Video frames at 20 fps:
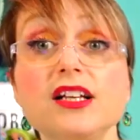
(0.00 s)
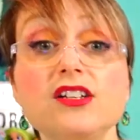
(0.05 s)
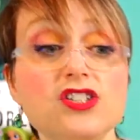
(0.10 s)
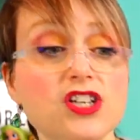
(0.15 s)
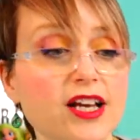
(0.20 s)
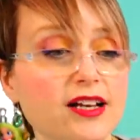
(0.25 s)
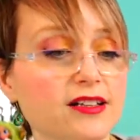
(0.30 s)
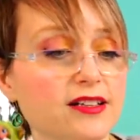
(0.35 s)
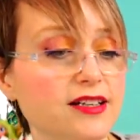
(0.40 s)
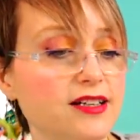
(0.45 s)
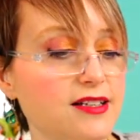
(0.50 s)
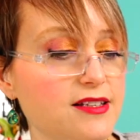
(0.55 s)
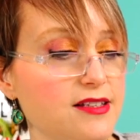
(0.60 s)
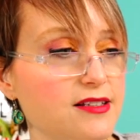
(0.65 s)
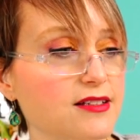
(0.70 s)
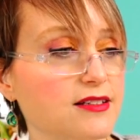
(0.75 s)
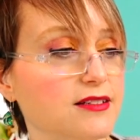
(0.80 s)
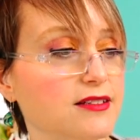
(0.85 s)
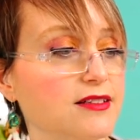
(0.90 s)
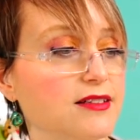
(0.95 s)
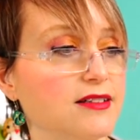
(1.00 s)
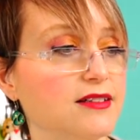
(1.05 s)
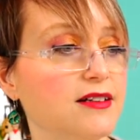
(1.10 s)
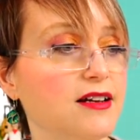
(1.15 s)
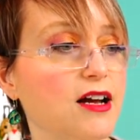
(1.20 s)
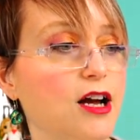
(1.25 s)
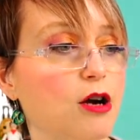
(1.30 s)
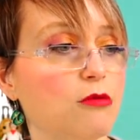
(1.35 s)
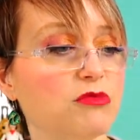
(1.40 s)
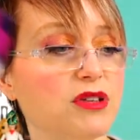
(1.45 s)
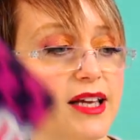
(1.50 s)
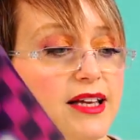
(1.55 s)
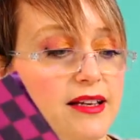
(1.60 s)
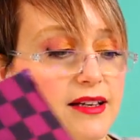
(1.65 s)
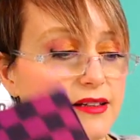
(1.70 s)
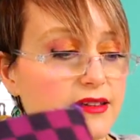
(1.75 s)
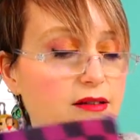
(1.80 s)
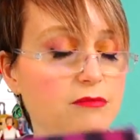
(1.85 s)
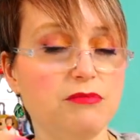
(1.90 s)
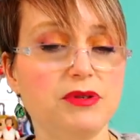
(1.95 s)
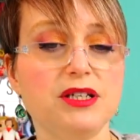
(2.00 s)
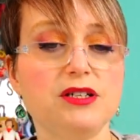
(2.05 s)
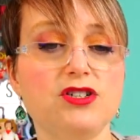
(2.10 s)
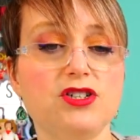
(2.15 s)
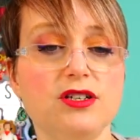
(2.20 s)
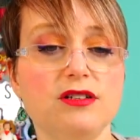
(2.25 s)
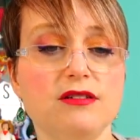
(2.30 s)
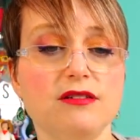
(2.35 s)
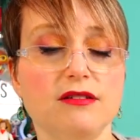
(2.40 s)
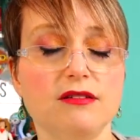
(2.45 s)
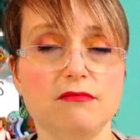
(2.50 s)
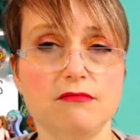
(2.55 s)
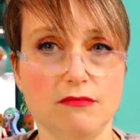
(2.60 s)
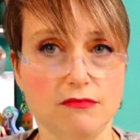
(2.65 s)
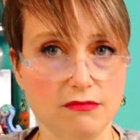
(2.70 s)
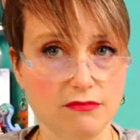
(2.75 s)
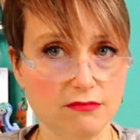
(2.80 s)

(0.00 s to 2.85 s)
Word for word: Checklist. I'm liking the beachy theme.